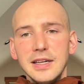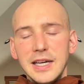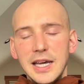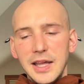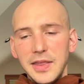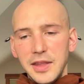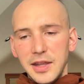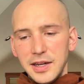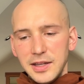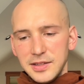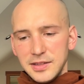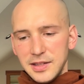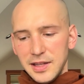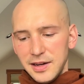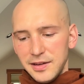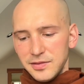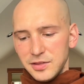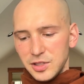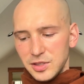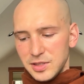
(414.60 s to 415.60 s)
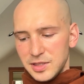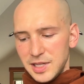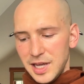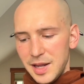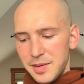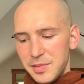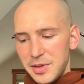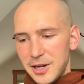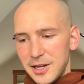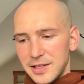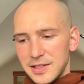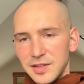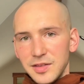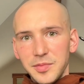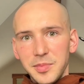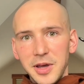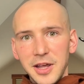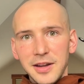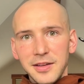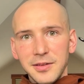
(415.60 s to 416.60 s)
And then instead of just 10 minutes of
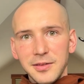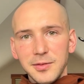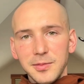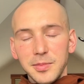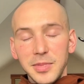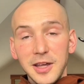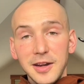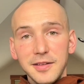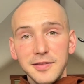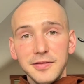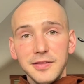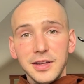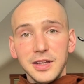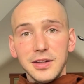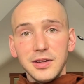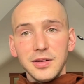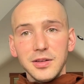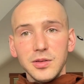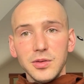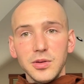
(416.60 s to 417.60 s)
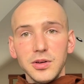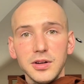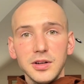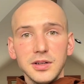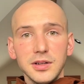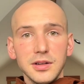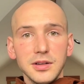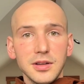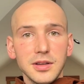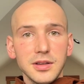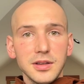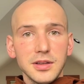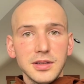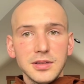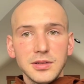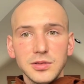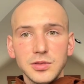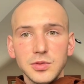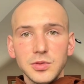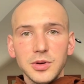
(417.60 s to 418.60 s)
benefit or
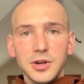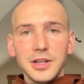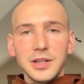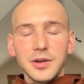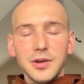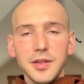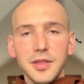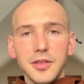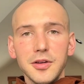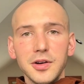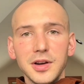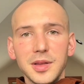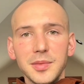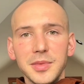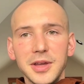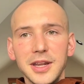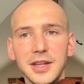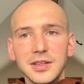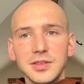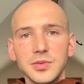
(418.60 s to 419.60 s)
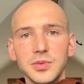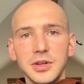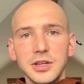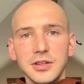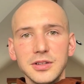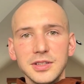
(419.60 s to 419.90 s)
20 or 30 minutes when you're